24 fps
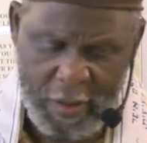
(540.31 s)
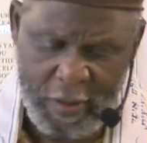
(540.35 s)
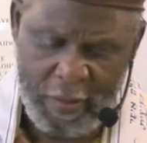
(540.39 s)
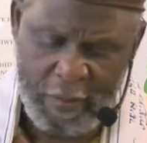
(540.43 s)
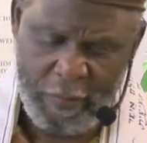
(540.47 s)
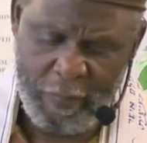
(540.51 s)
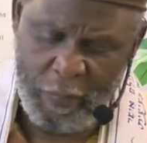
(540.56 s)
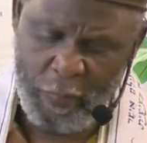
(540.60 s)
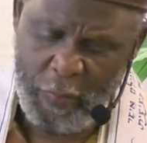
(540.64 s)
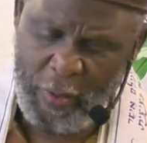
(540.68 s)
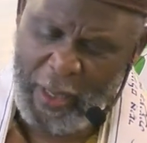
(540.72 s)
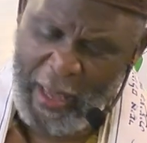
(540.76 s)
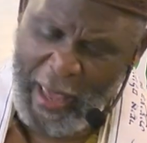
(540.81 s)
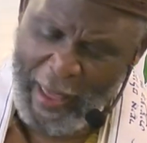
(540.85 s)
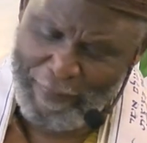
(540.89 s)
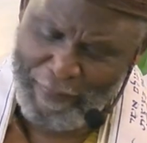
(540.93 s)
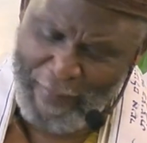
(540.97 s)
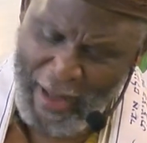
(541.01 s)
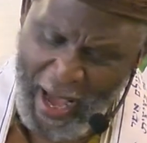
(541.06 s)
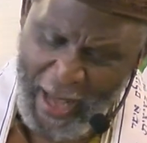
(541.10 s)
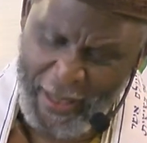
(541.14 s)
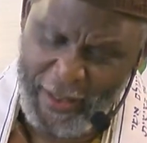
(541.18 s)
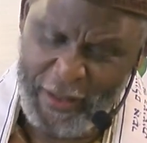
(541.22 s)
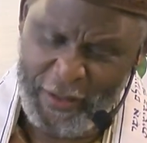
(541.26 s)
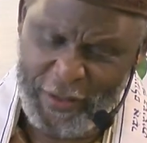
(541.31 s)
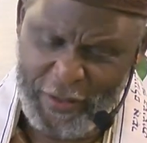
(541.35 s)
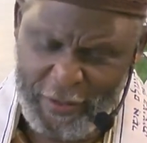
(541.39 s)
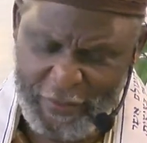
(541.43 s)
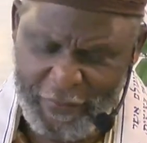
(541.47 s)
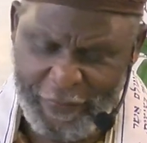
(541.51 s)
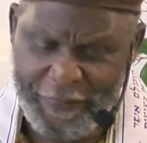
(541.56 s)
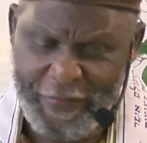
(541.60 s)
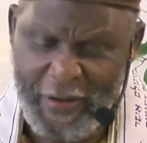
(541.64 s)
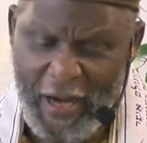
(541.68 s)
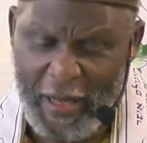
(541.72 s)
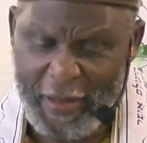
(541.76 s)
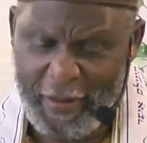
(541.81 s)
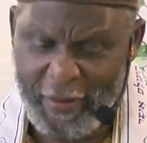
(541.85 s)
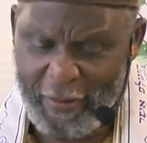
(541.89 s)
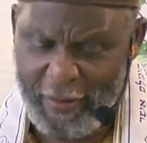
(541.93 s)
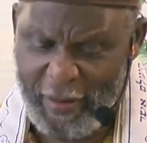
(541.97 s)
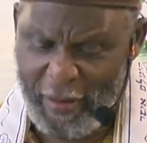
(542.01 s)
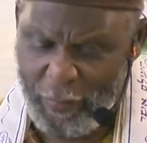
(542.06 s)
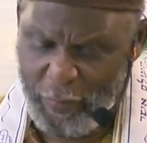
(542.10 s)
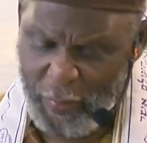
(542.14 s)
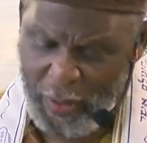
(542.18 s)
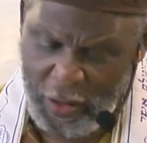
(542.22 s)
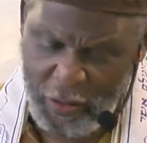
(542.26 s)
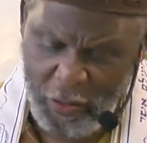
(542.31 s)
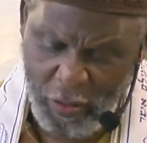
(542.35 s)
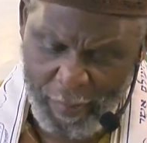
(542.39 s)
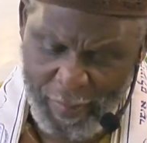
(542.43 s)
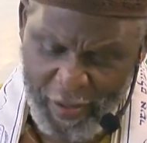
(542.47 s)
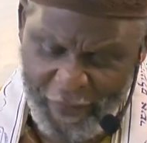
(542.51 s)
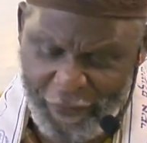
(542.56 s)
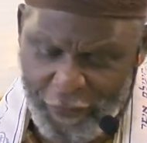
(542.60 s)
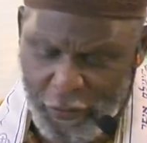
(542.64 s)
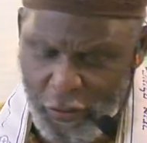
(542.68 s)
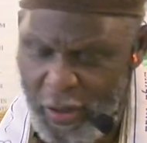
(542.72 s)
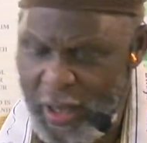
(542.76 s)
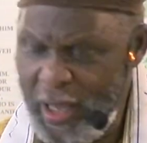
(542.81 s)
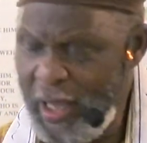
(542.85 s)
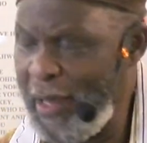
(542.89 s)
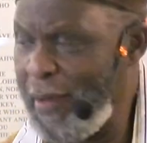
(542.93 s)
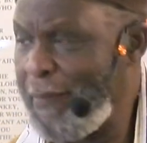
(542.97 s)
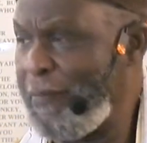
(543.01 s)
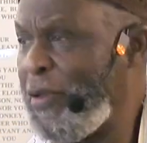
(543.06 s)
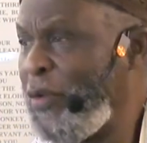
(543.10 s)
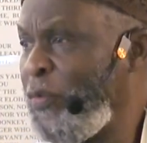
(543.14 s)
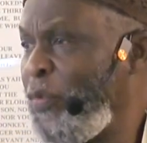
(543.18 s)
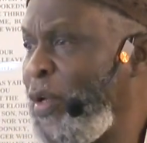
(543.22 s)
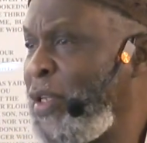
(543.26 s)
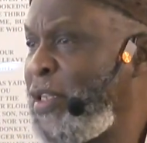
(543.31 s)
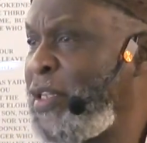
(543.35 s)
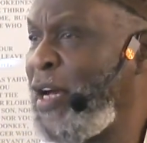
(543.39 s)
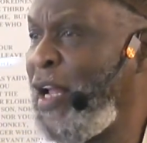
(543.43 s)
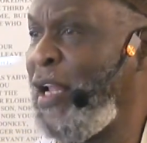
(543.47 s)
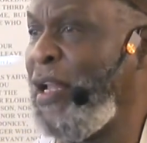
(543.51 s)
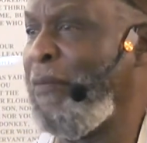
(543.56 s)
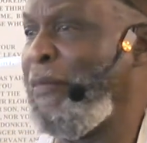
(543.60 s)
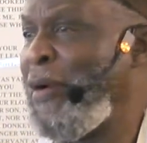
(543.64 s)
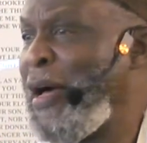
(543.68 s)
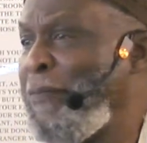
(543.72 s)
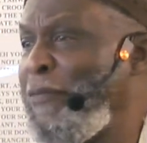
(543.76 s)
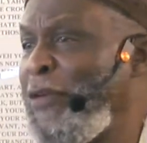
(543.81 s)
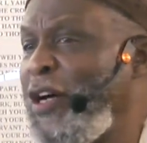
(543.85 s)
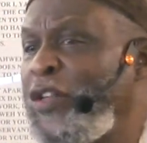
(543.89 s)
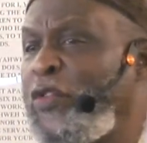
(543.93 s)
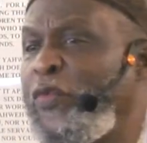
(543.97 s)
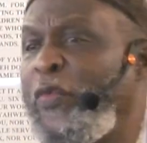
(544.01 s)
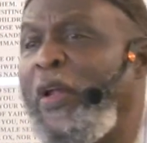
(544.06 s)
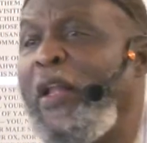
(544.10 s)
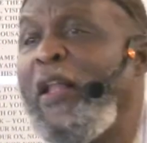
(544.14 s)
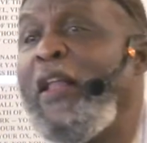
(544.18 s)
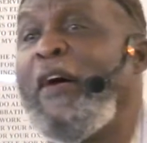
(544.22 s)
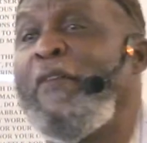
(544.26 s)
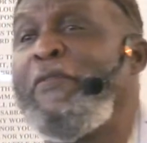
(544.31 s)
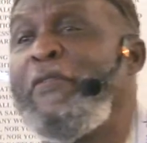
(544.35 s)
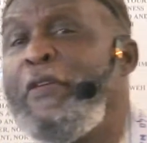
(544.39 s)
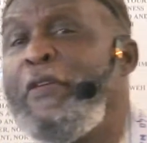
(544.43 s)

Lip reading: We admonish the Father and we go before him and we tell him how much we love